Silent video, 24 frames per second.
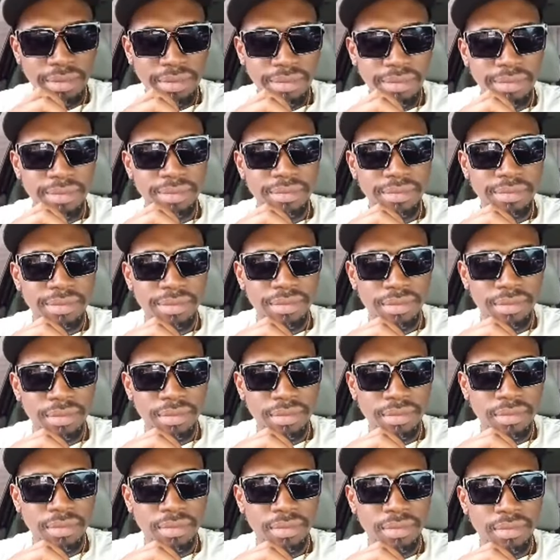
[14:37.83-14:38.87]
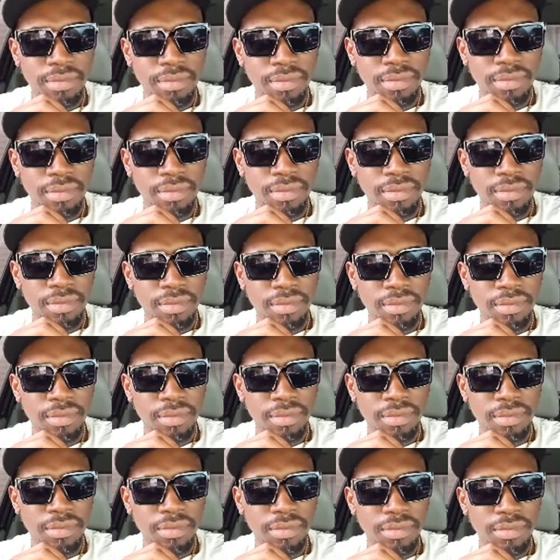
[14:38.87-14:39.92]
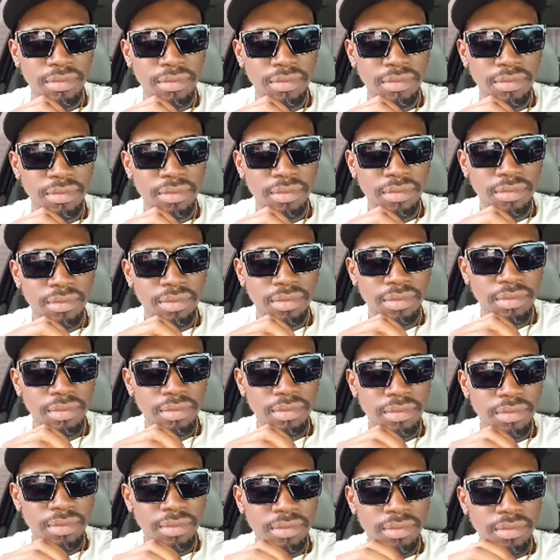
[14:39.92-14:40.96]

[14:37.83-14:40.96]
(no one is talking)